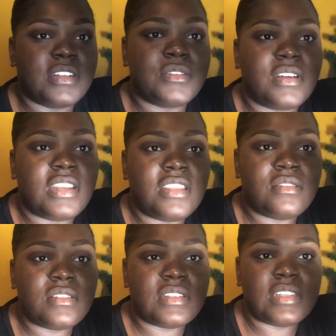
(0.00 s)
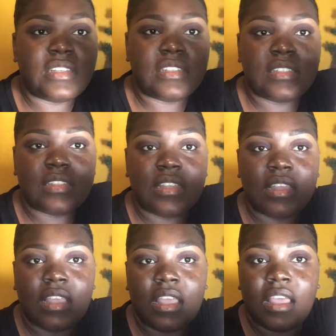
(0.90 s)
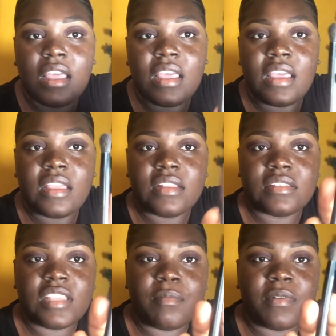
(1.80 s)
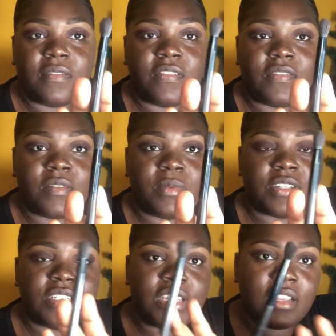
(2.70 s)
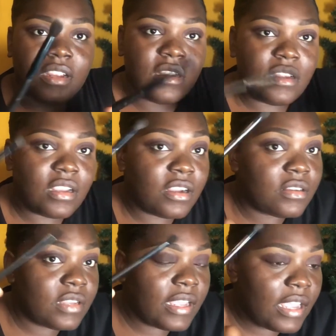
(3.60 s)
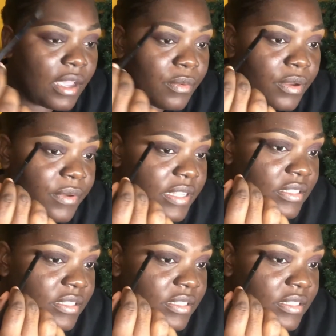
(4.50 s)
we're gonna use this tapered fluffy brush here, and we're going